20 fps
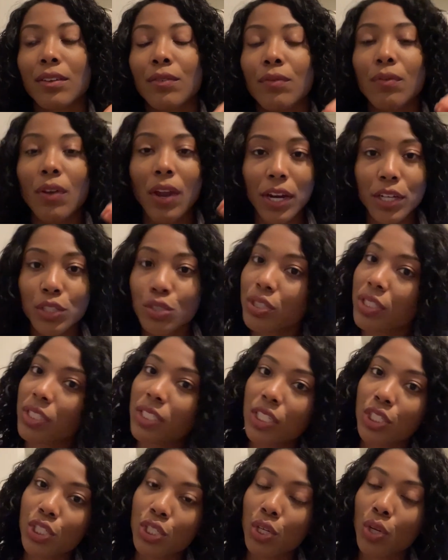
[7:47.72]
very
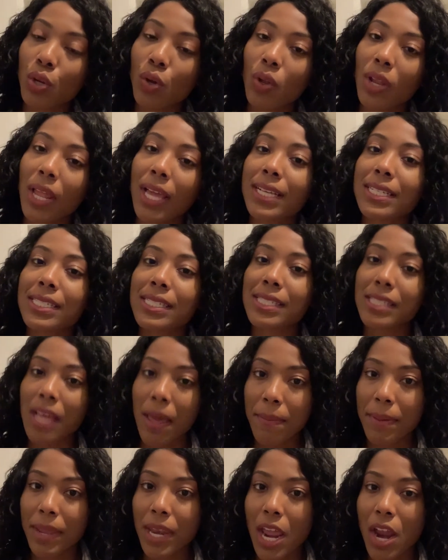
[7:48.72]
traditional like
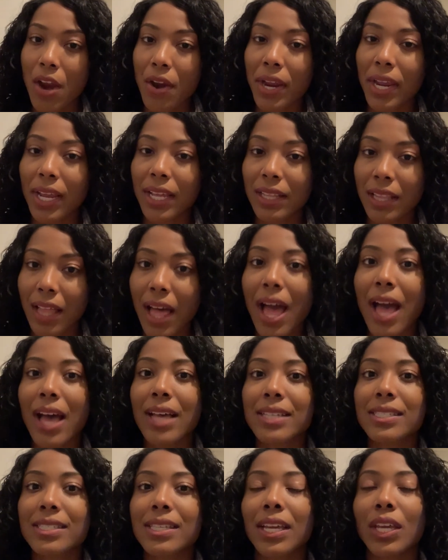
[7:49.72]
seminary
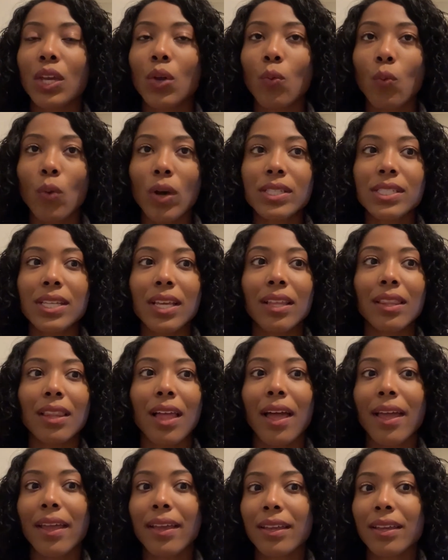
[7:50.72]
class. Like, it wasn't
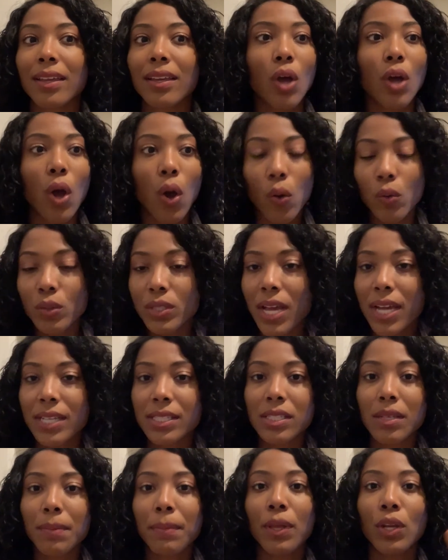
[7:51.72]
like Old
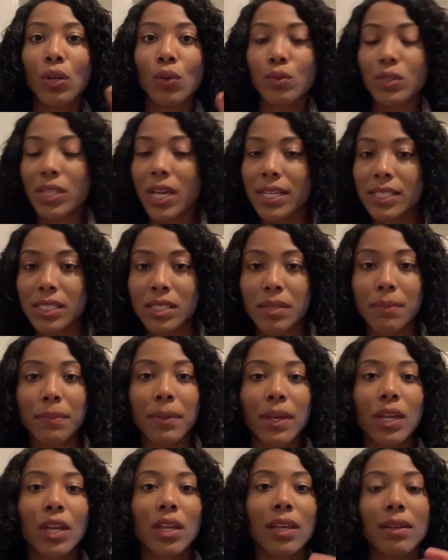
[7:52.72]
Testament, New
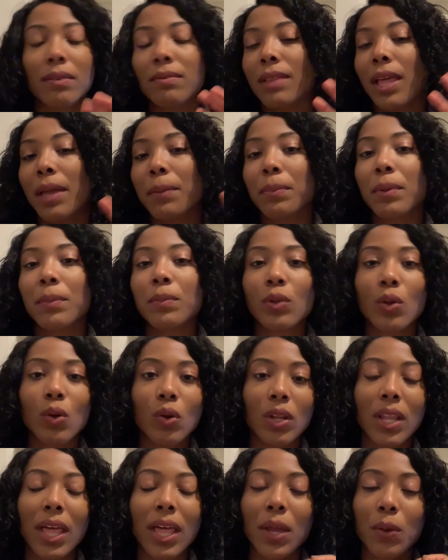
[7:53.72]
Testament, like
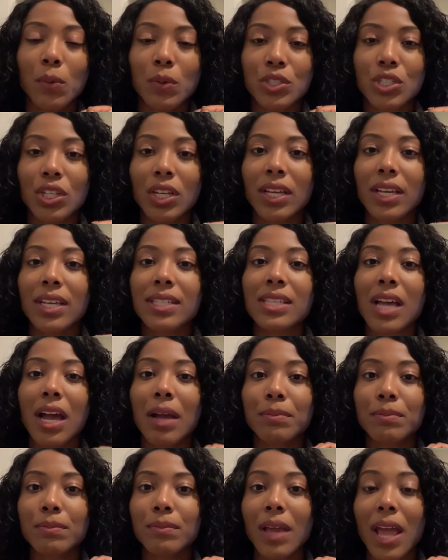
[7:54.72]
biblical languages.
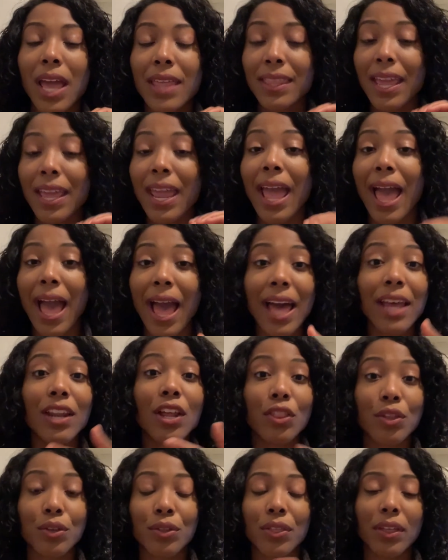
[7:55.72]
I'm and they had
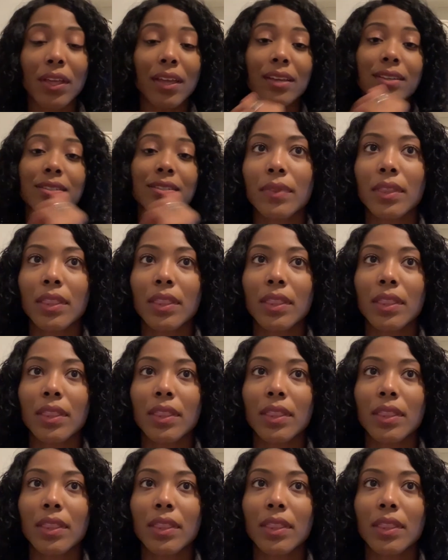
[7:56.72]
other things